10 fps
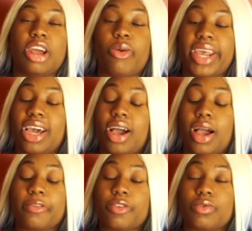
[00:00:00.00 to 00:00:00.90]
Right now I
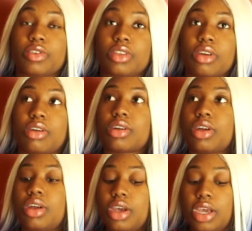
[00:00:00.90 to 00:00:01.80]
have to go to stock.
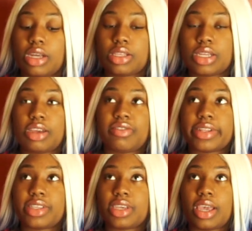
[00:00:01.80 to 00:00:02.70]
It didn't
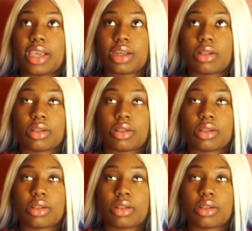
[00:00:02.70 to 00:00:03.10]
even take